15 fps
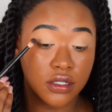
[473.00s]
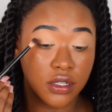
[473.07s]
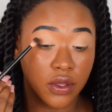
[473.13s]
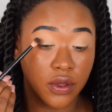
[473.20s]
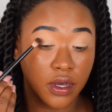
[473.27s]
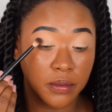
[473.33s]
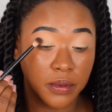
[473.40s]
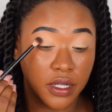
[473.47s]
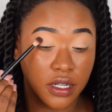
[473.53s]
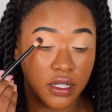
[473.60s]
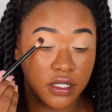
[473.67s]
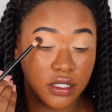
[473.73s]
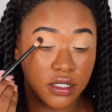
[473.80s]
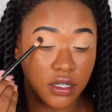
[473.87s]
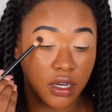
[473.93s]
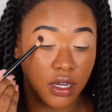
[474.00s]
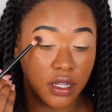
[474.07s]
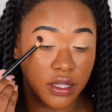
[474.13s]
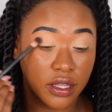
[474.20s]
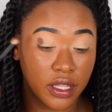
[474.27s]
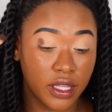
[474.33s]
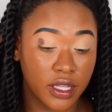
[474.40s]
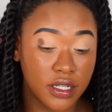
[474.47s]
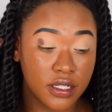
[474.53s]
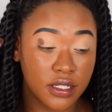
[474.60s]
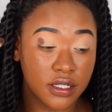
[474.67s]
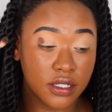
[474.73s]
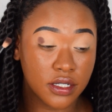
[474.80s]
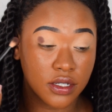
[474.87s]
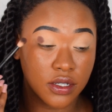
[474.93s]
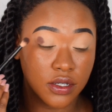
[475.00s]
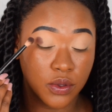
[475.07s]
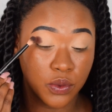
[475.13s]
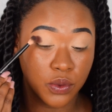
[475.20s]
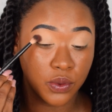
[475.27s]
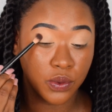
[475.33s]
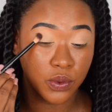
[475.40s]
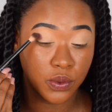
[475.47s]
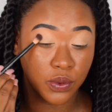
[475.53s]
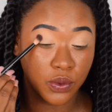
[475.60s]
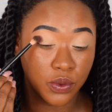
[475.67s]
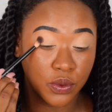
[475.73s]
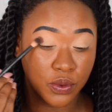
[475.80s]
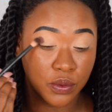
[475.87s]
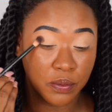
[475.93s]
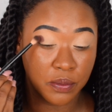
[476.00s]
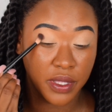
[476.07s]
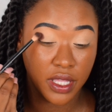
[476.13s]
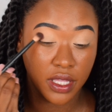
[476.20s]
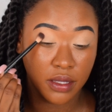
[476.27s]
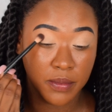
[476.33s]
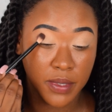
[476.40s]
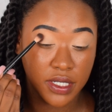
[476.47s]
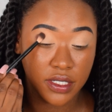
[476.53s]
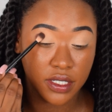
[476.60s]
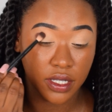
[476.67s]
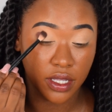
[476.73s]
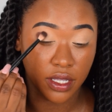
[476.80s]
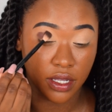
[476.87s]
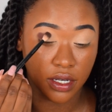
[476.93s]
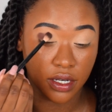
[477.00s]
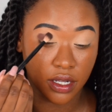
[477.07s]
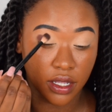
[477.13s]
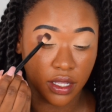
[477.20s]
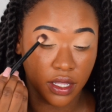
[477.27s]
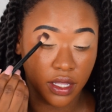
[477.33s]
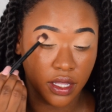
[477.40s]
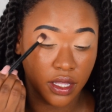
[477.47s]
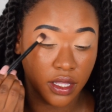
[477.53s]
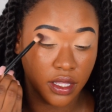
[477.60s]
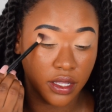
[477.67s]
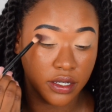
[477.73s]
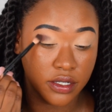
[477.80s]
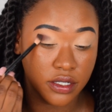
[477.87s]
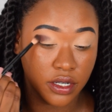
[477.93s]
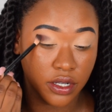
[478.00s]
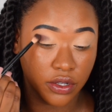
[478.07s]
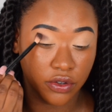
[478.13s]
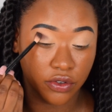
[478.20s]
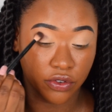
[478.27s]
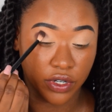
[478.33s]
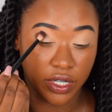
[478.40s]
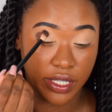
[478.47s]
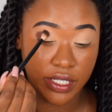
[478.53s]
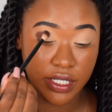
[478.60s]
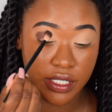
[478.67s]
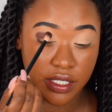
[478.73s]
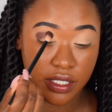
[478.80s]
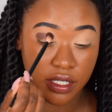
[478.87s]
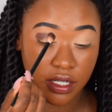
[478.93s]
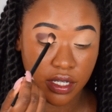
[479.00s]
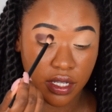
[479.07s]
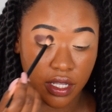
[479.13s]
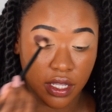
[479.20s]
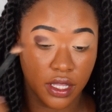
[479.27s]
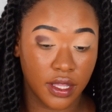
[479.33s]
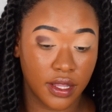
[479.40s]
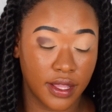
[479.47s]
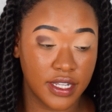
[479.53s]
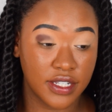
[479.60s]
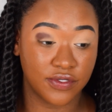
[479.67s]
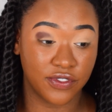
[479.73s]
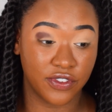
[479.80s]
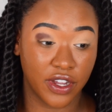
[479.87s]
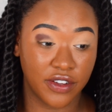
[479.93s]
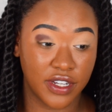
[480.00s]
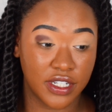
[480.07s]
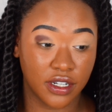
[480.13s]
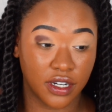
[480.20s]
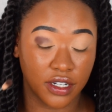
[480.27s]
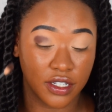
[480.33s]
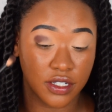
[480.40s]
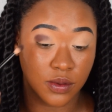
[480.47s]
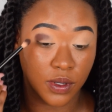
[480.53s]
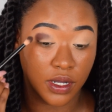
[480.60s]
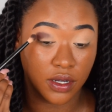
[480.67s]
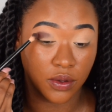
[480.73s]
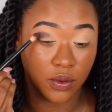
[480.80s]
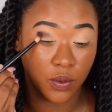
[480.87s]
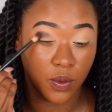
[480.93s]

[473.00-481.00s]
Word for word: so I'm gonna start this Ooh, pigmented into the crease that's very dark as well